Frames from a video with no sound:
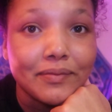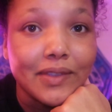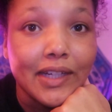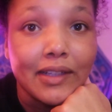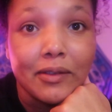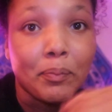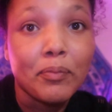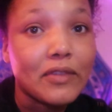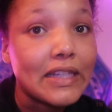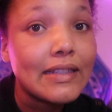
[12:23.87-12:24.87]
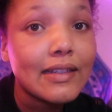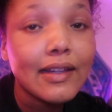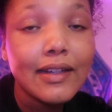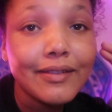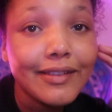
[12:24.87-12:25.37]
I had a decent
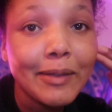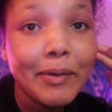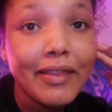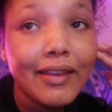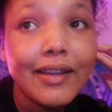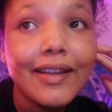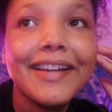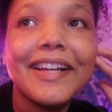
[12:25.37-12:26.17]
night of sleep, I think.